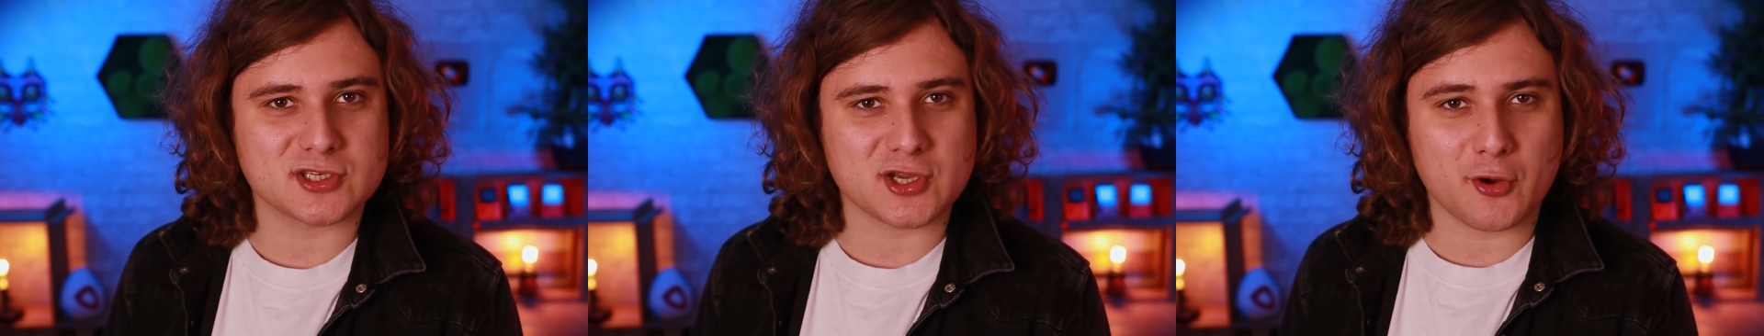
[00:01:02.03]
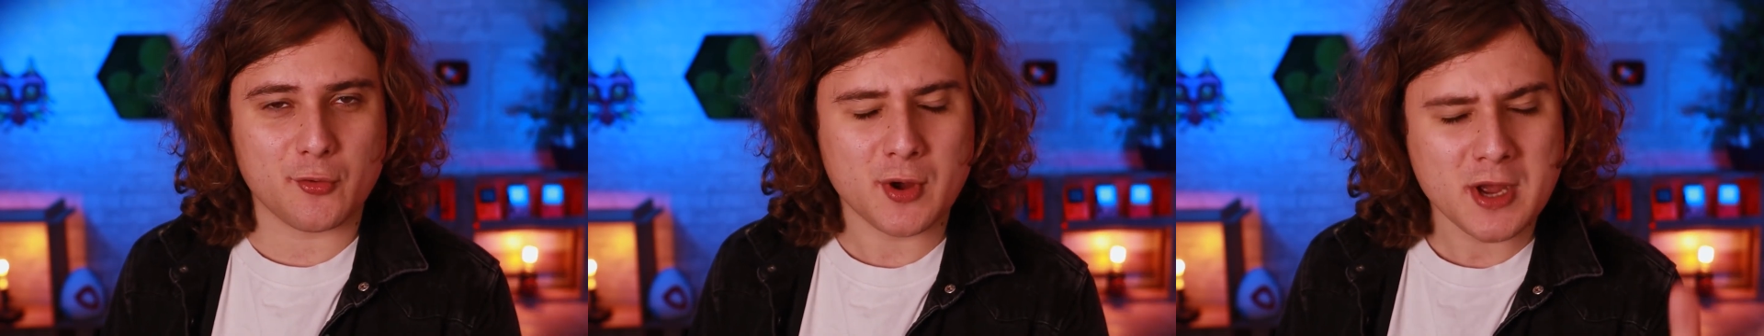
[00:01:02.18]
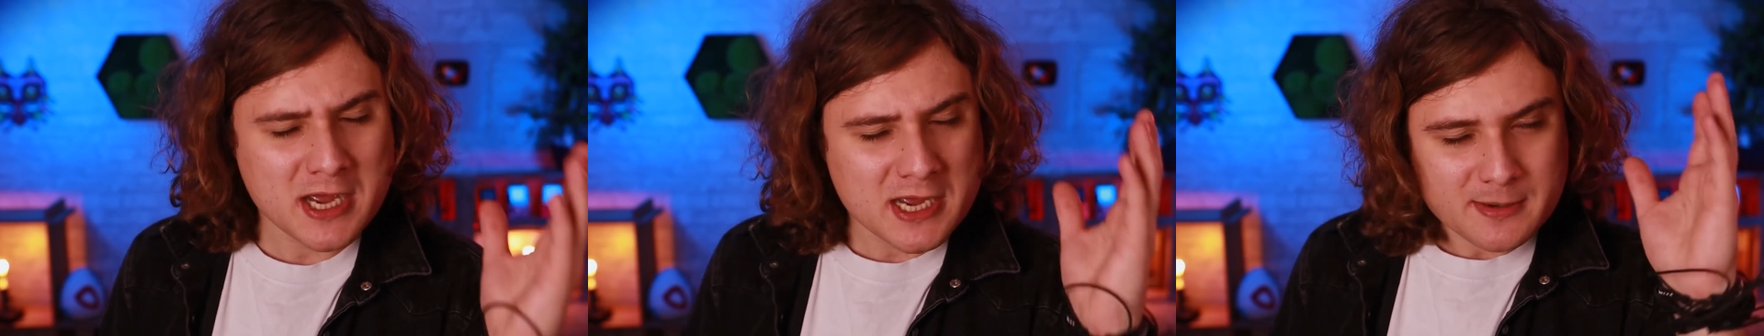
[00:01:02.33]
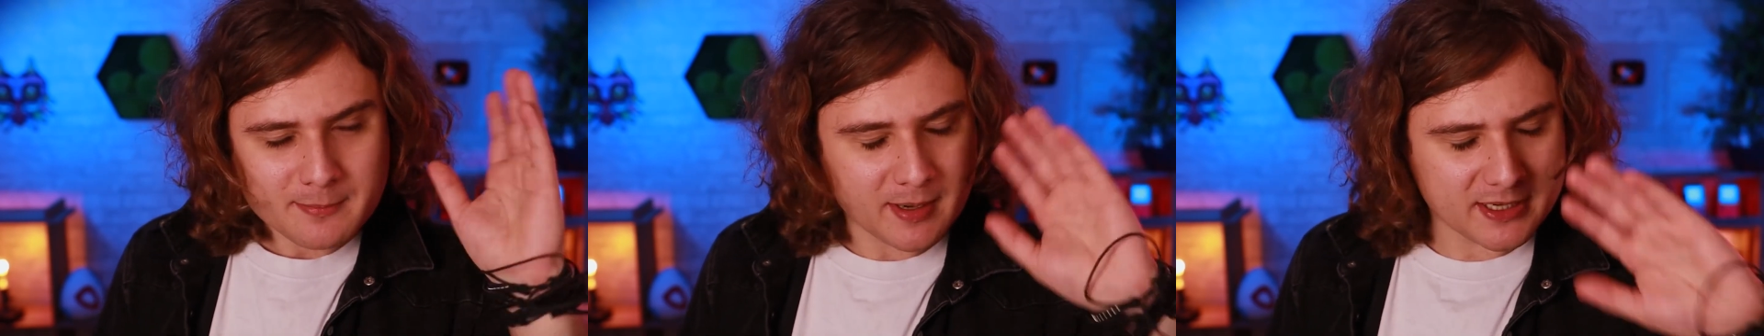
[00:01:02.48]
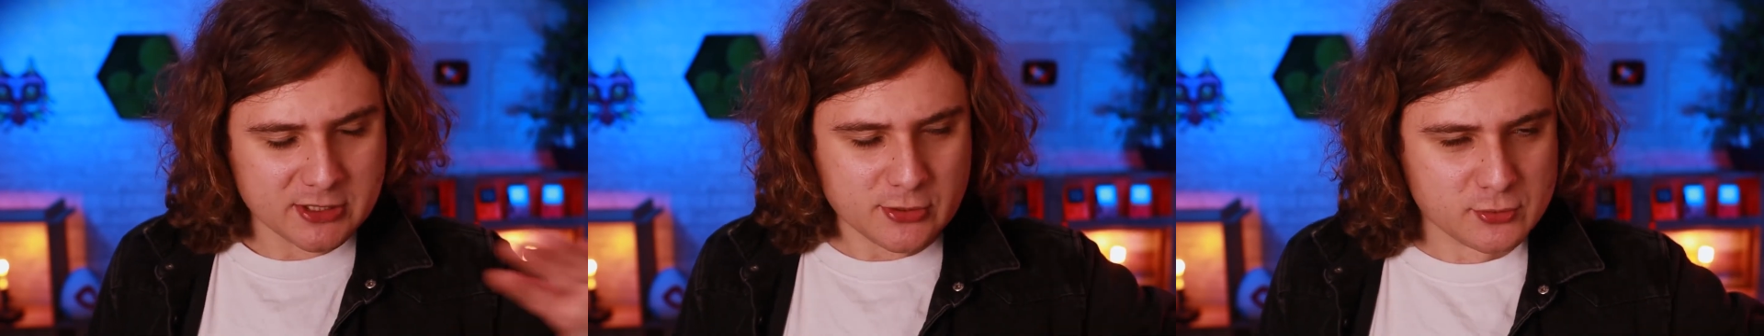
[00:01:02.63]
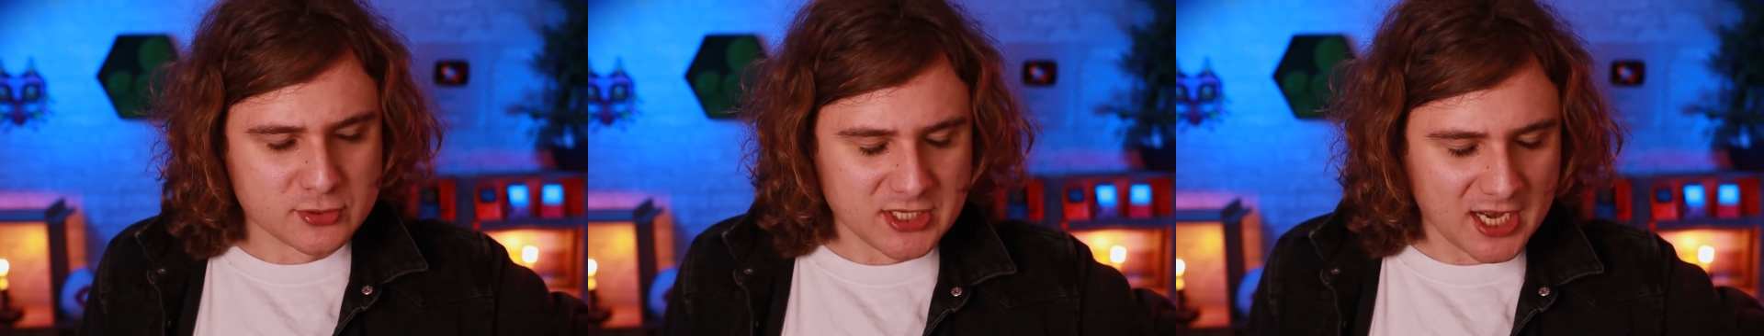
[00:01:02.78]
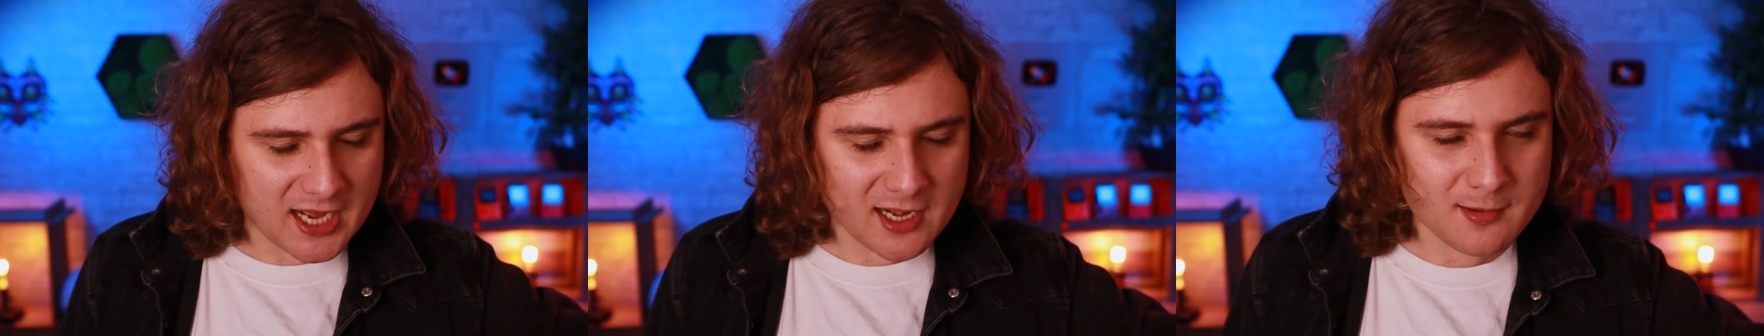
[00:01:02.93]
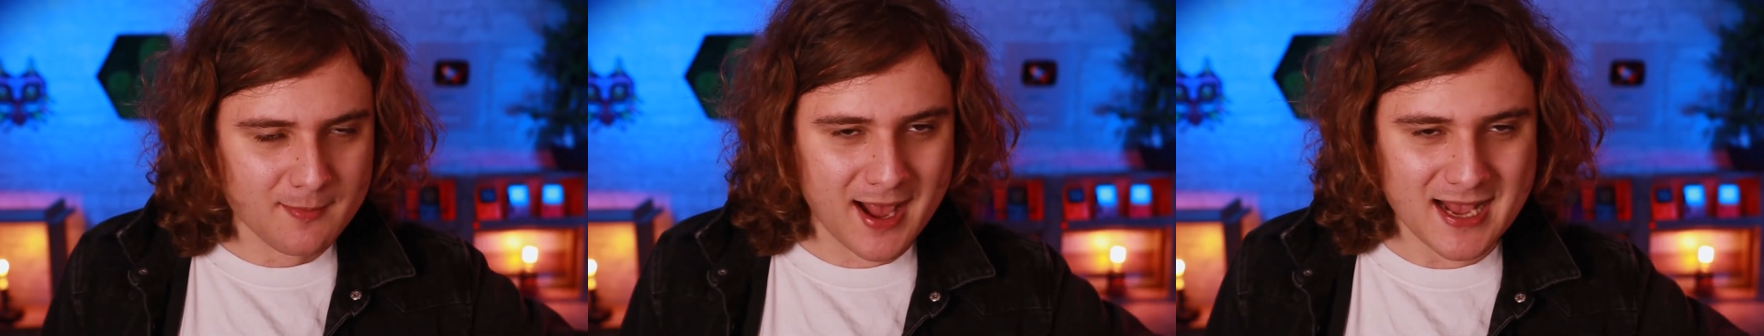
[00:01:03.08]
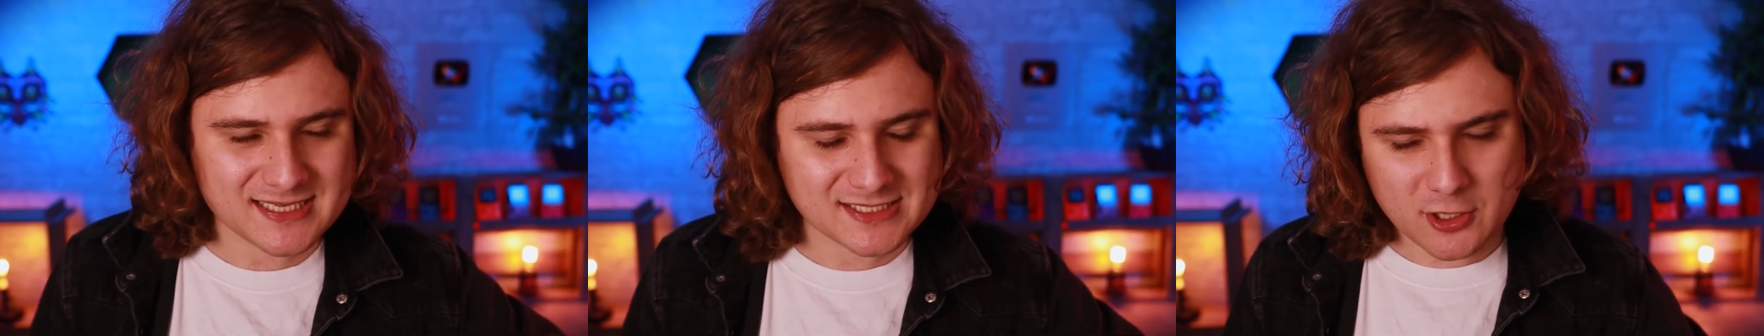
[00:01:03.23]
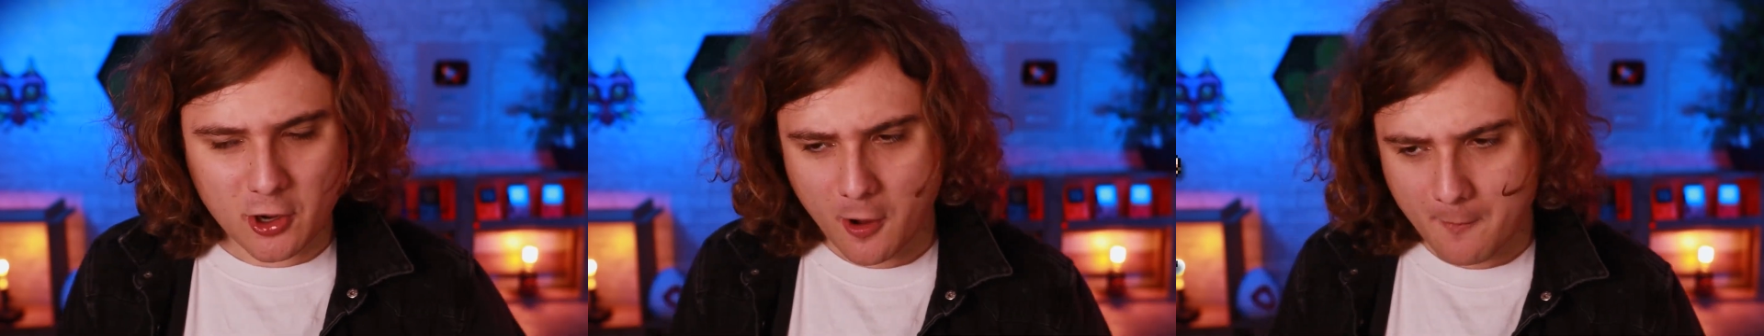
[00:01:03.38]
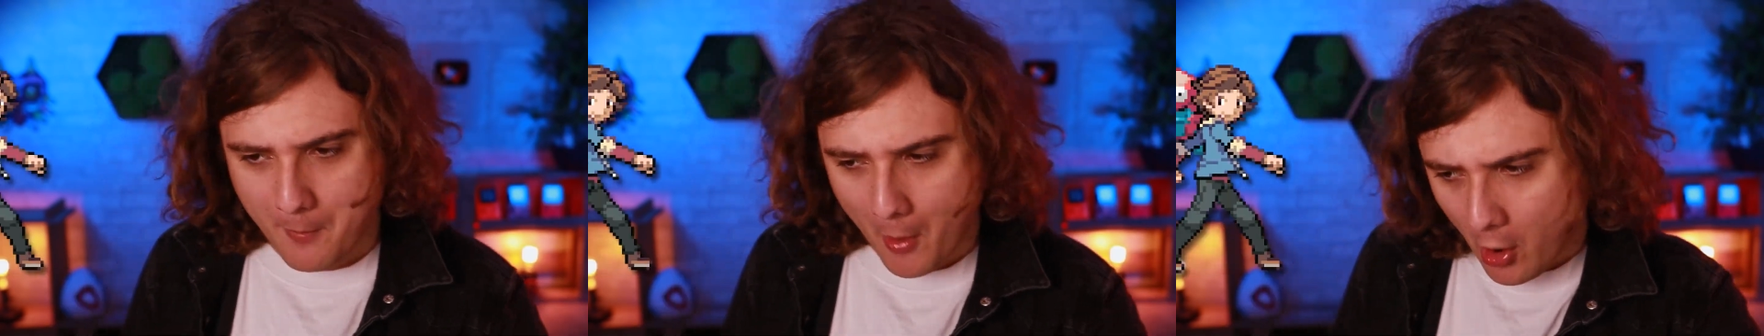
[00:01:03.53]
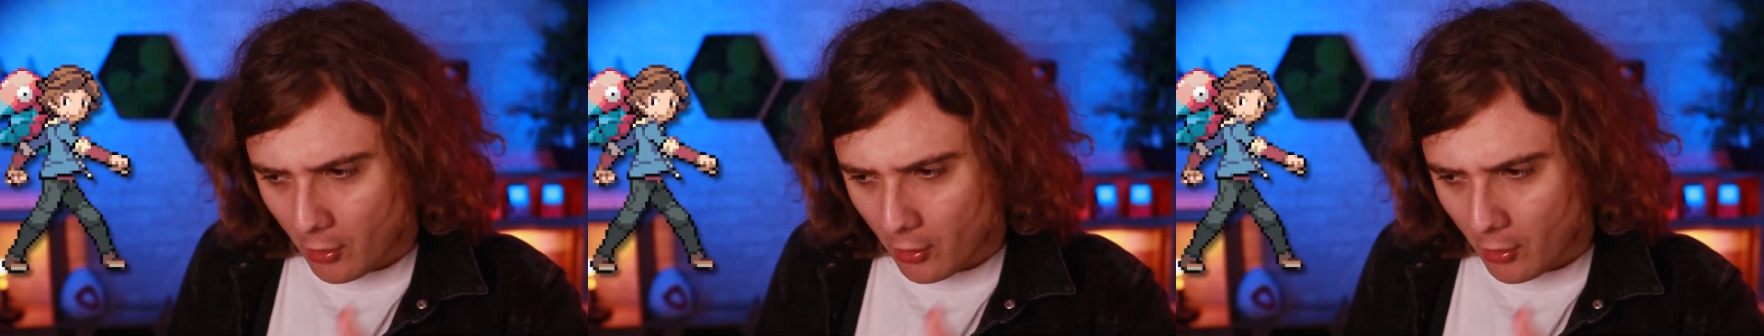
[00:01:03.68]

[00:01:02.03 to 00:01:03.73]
So my new channel mascot,